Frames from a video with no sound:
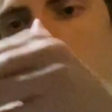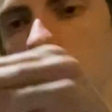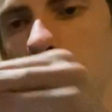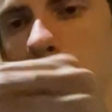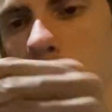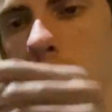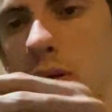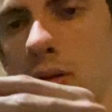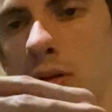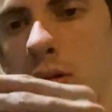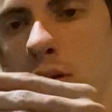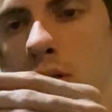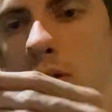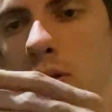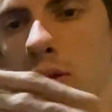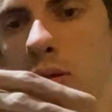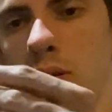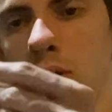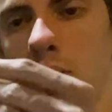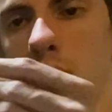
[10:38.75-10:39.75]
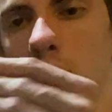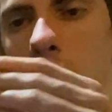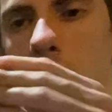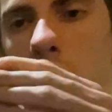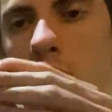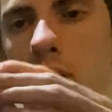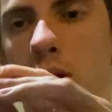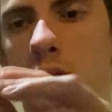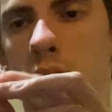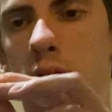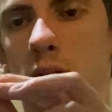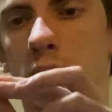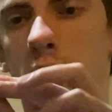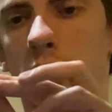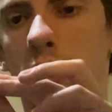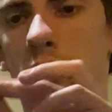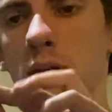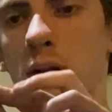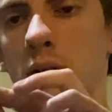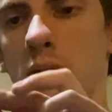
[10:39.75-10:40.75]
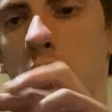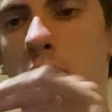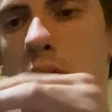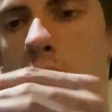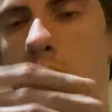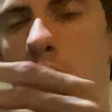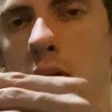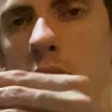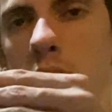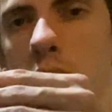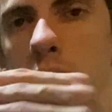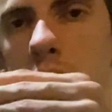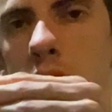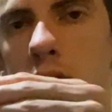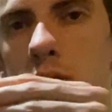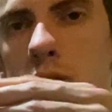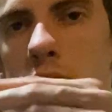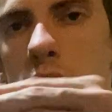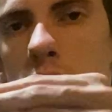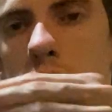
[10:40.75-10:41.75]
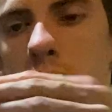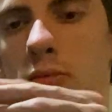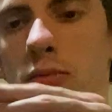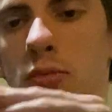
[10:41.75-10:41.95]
So I'm gonna go ahead and just,